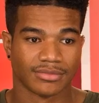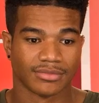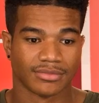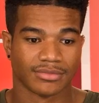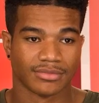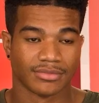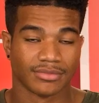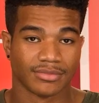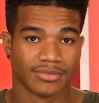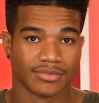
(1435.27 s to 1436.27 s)

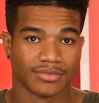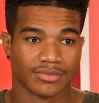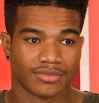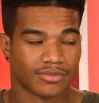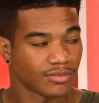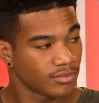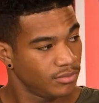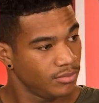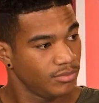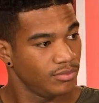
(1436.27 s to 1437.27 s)

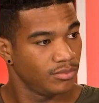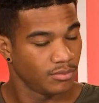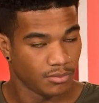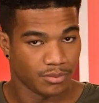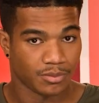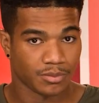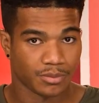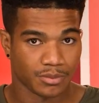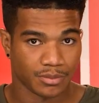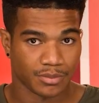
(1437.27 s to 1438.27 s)

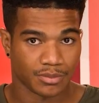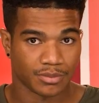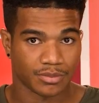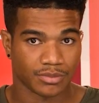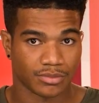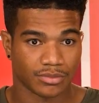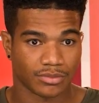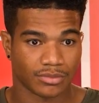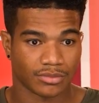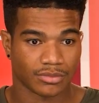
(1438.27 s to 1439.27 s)

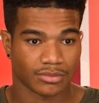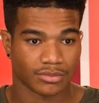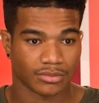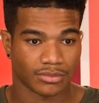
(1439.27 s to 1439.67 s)
No words are spoken by the person on screen.